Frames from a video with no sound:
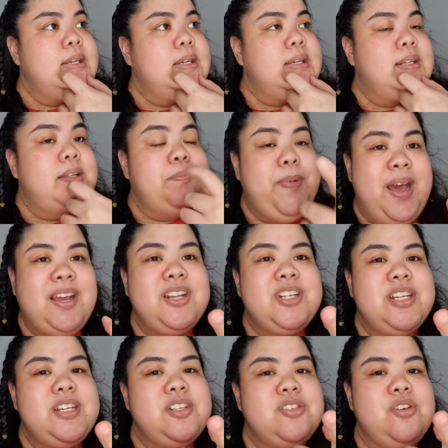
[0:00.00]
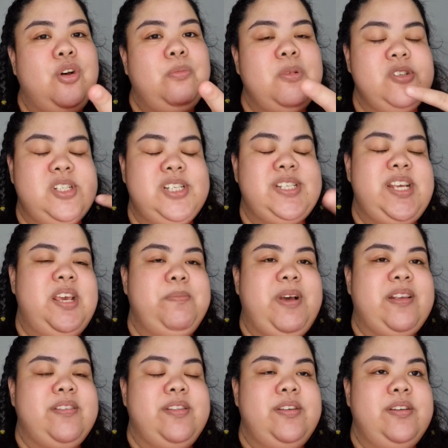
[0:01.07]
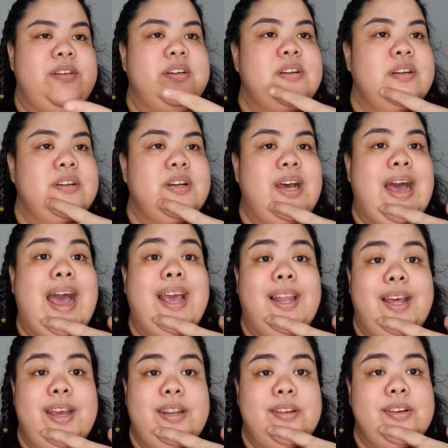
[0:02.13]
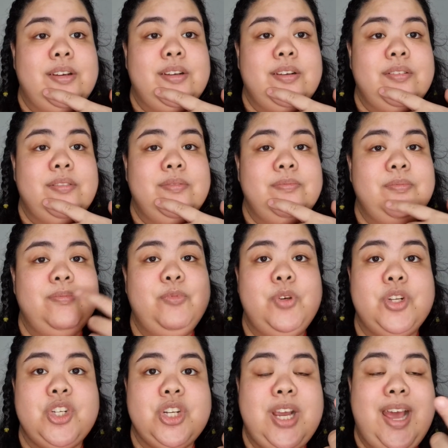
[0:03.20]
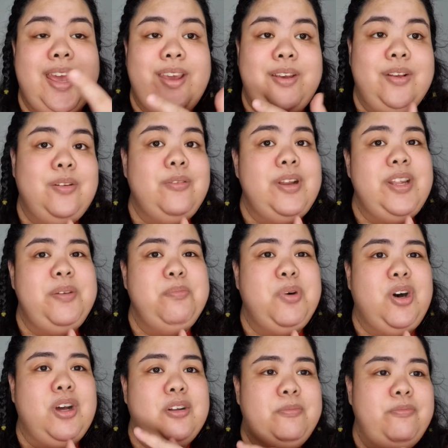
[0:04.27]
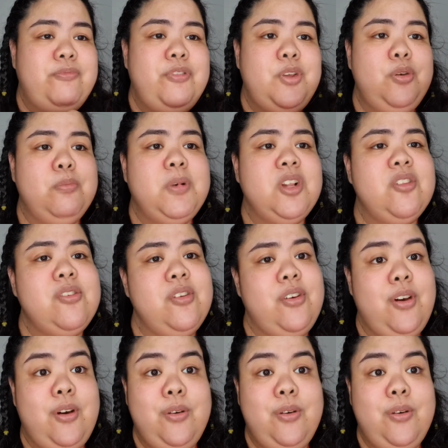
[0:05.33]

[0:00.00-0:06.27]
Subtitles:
packaging is almost the same as the eyeliner, which I already bought a few months ago.